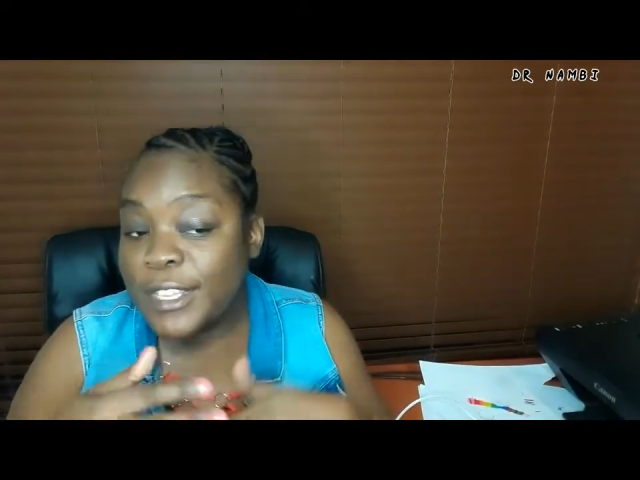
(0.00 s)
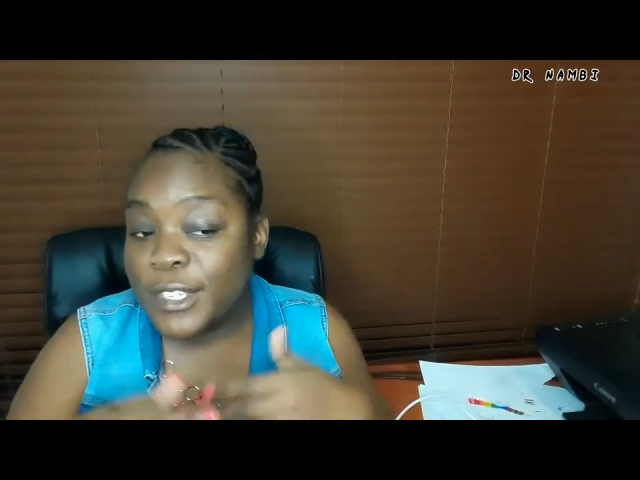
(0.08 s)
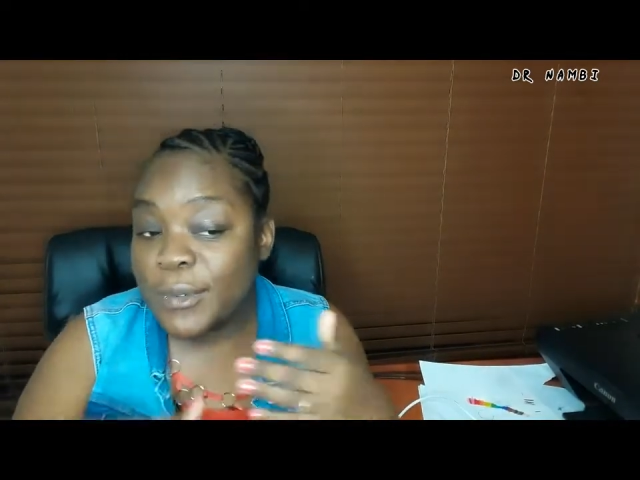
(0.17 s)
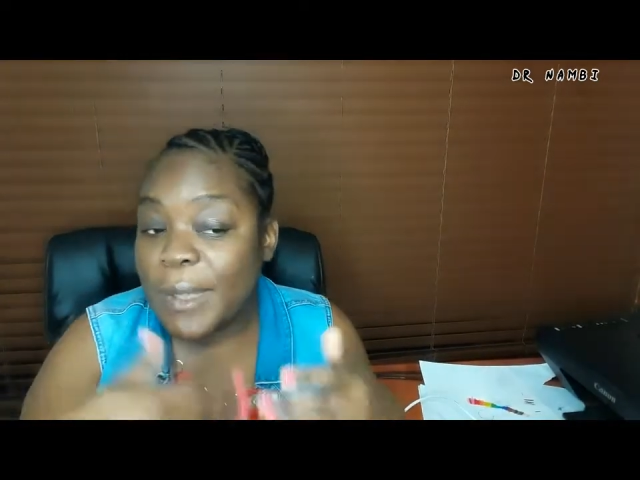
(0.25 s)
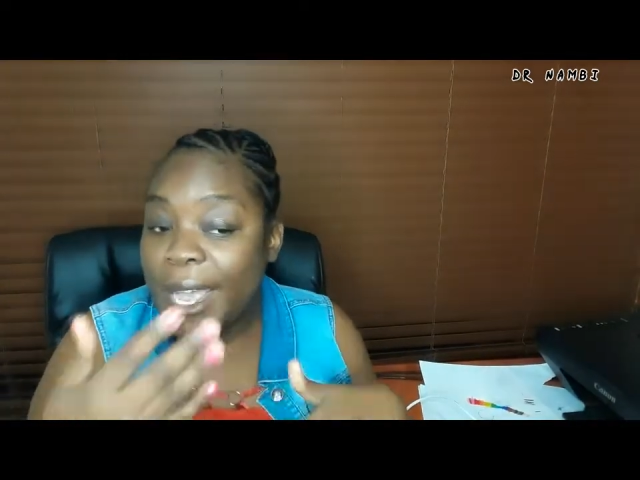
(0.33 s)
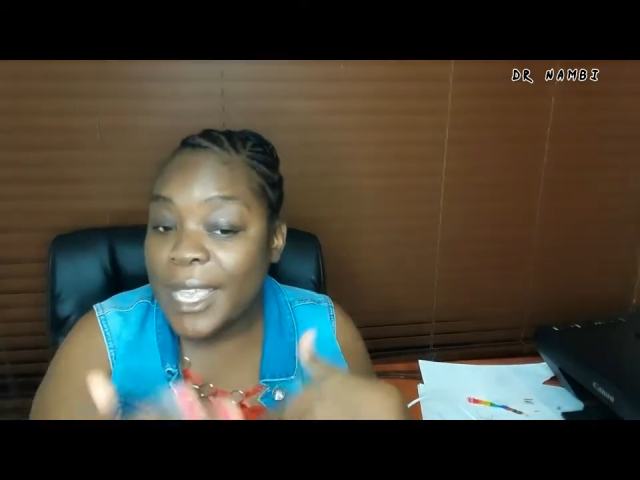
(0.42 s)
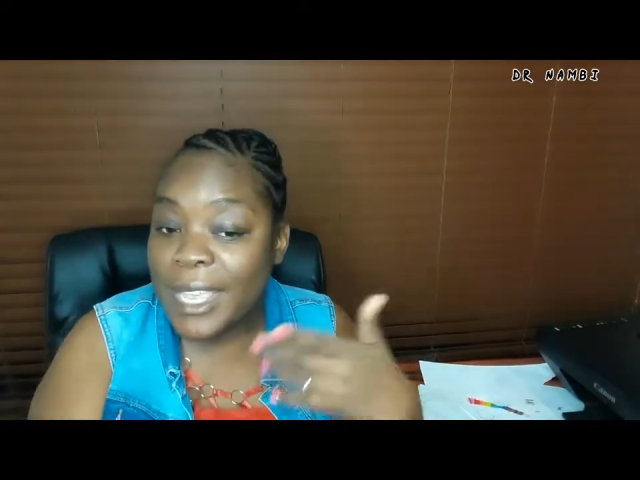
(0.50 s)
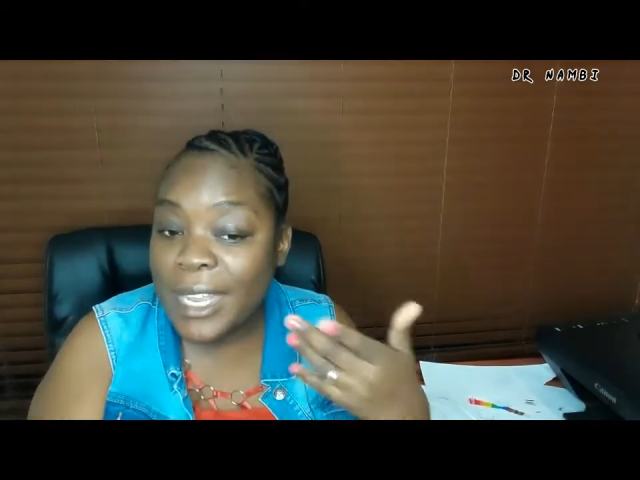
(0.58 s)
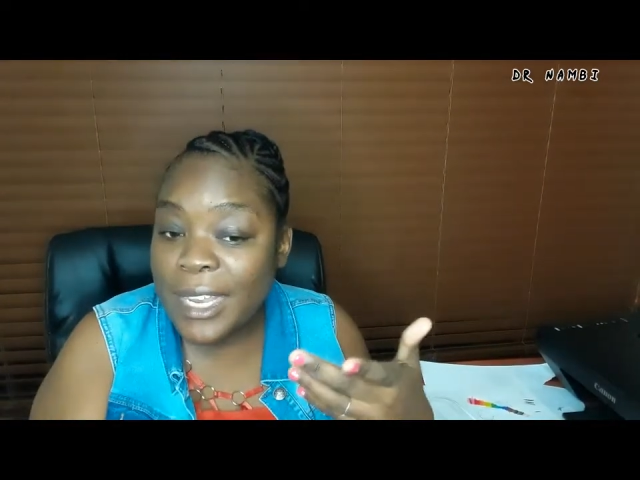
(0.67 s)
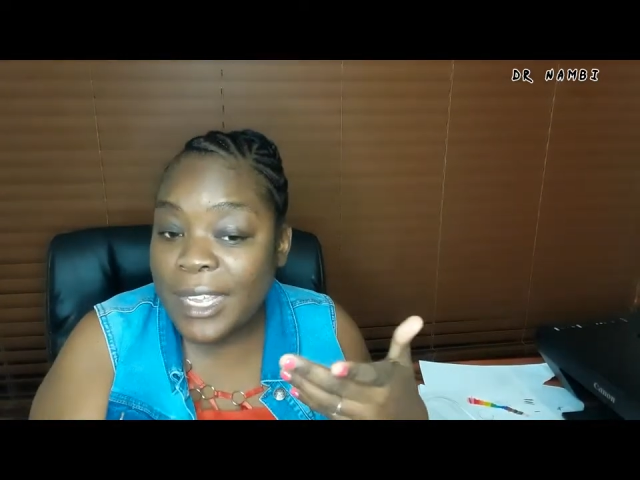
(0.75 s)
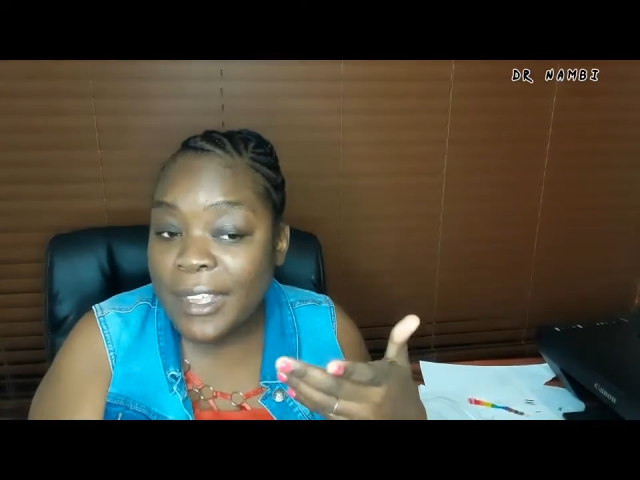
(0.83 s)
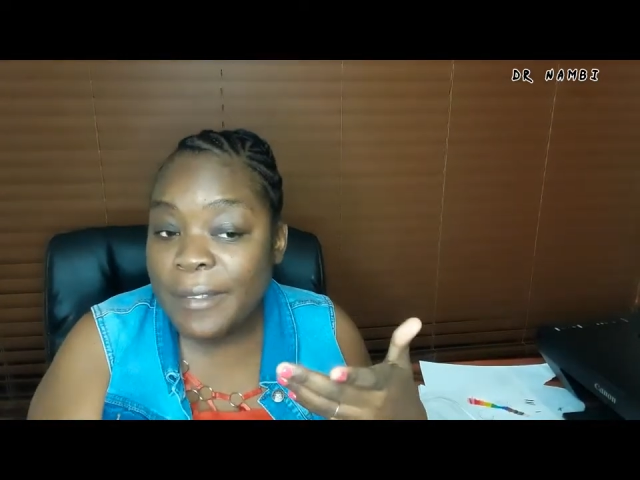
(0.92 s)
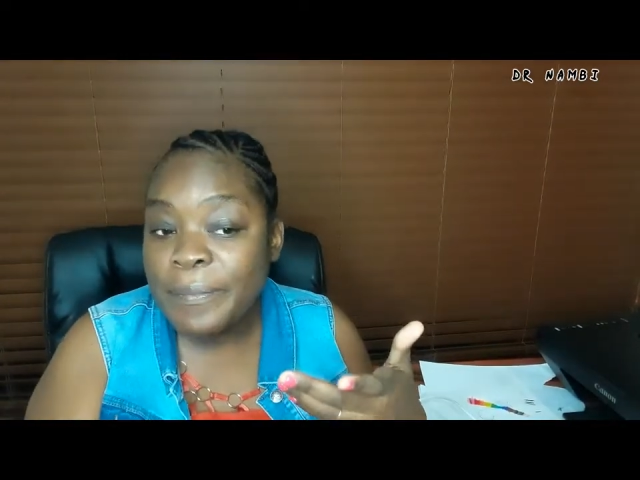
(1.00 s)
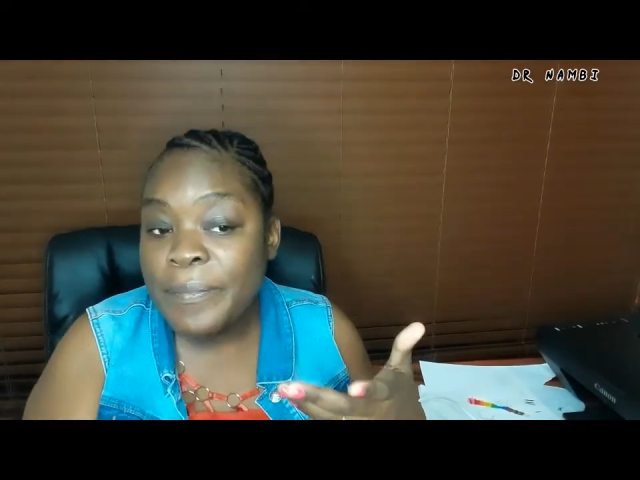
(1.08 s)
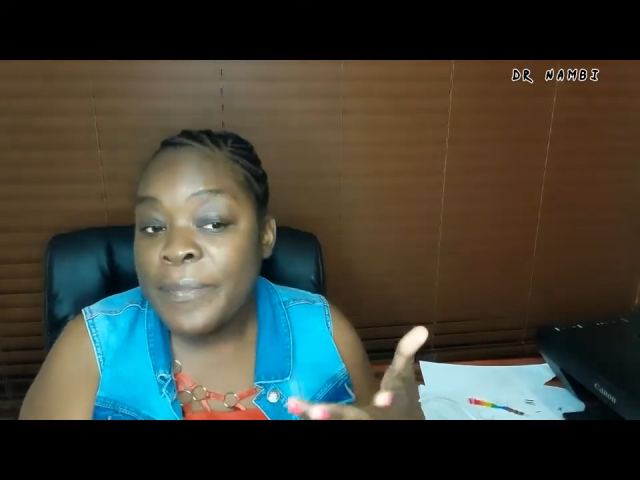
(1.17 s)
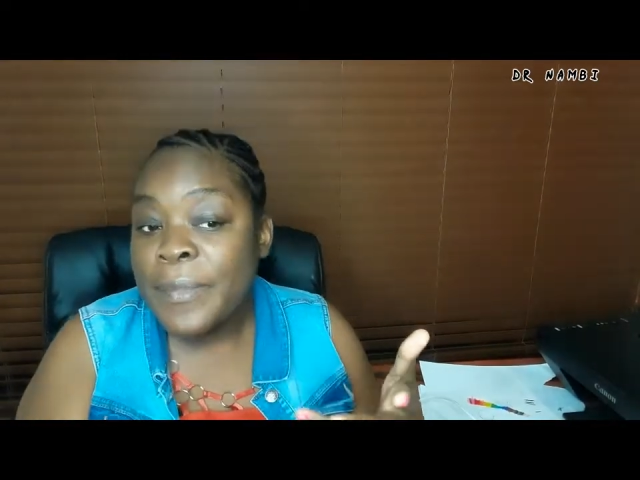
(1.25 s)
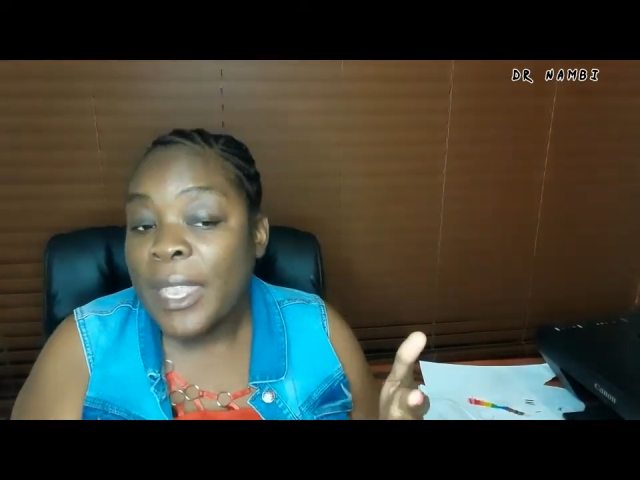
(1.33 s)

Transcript: as you are healing,